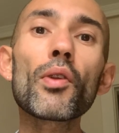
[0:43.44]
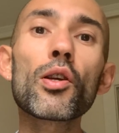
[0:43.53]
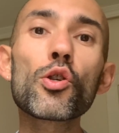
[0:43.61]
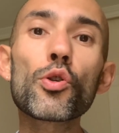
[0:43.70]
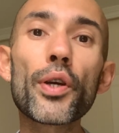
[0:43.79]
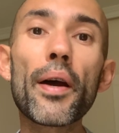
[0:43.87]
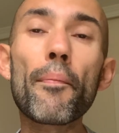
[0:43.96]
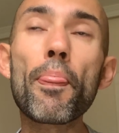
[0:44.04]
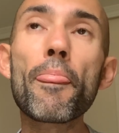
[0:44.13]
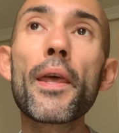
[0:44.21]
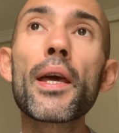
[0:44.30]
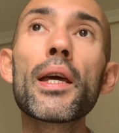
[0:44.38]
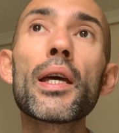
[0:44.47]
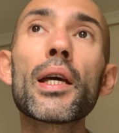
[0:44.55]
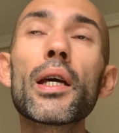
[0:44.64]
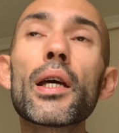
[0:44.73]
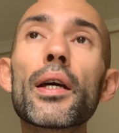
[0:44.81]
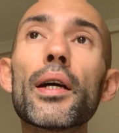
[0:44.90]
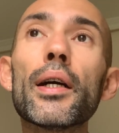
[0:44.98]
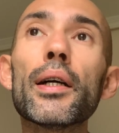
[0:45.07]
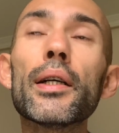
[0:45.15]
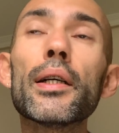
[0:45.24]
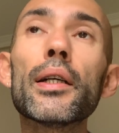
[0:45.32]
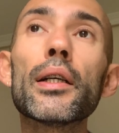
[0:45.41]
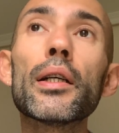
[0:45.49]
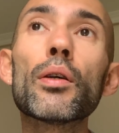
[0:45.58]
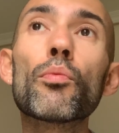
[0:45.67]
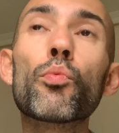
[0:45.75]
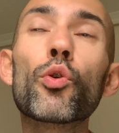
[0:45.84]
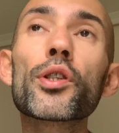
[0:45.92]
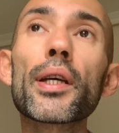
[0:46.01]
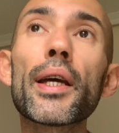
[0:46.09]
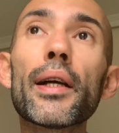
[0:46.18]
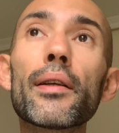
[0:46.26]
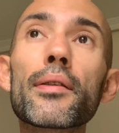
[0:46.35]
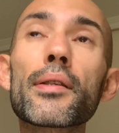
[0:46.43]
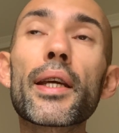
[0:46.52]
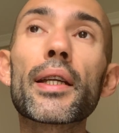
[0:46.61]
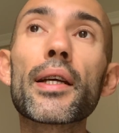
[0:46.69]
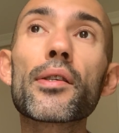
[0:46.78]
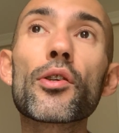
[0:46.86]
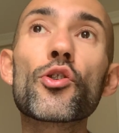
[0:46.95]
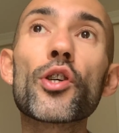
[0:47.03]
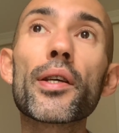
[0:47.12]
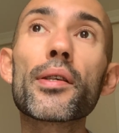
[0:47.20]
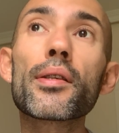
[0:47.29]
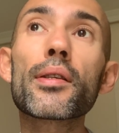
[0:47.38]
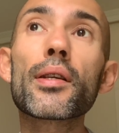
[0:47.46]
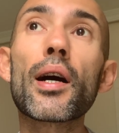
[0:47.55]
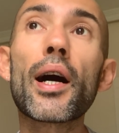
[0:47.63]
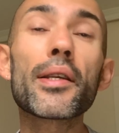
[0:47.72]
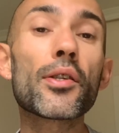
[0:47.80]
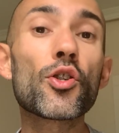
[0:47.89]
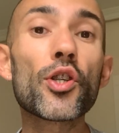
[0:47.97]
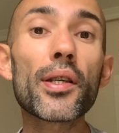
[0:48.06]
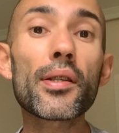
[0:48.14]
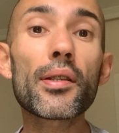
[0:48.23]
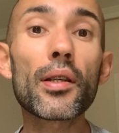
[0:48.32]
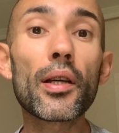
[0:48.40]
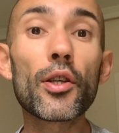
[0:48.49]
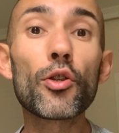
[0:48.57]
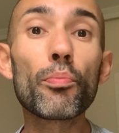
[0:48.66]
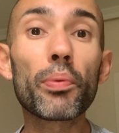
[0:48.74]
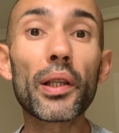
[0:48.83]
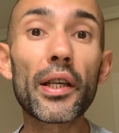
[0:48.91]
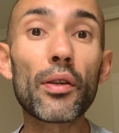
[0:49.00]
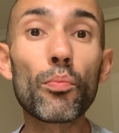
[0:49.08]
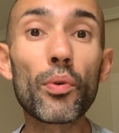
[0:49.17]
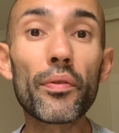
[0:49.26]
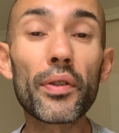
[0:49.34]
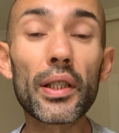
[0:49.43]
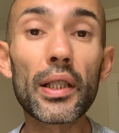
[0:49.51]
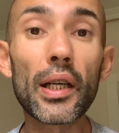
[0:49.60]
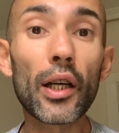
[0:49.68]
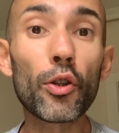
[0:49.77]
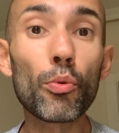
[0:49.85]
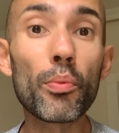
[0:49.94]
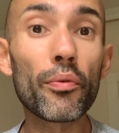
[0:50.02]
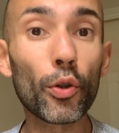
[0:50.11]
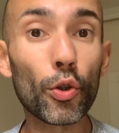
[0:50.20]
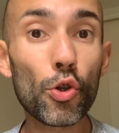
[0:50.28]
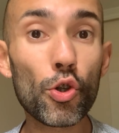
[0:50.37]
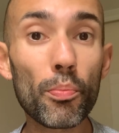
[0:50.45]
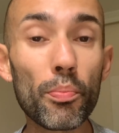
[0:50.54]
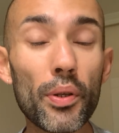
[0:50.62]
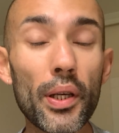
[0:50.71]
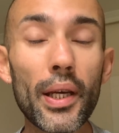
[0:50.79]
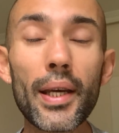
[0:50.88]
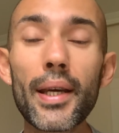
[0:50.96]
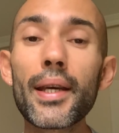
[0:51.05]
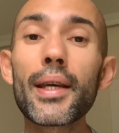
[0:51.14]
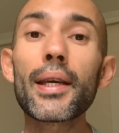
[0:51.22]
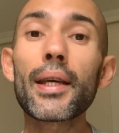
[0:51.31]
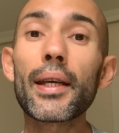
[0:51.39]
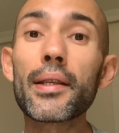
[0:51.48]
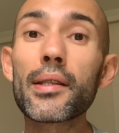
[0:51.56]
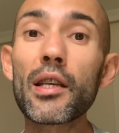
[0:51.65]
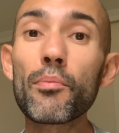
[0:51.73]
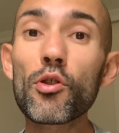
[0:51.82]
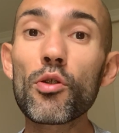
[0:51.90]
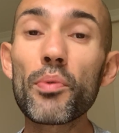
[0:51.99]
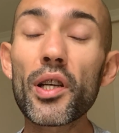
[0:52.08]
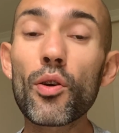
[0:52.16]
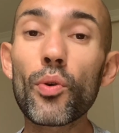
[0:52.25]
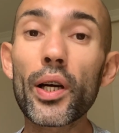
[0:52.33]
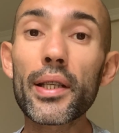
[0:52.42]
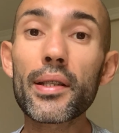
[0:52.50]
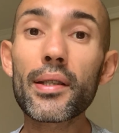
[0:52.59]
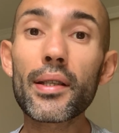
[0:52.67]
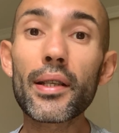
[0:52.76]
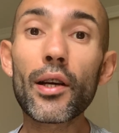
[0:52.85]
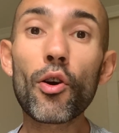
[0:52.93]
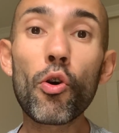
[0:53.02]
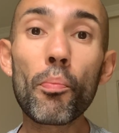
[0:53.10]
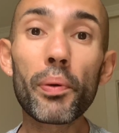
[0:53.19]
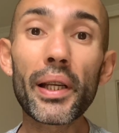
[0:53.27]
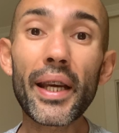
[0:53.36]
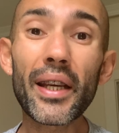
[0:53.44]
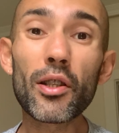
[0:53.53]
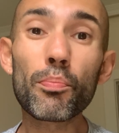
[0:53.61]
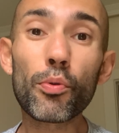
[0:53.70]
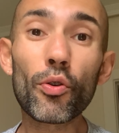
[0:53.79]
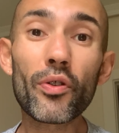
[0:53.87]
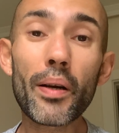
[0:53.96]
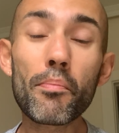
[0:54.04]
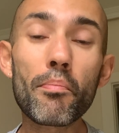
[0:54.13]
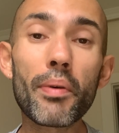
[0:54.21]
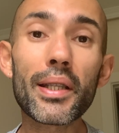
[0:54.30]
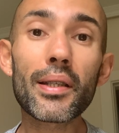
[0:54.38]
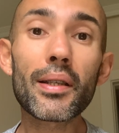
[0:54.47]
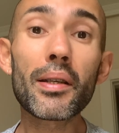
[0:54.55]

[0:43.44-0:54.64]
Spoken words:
So yeah. What else can I suggest? I suggest you playing with the Adobe Photoshop. It seems to be quite a complicated program, but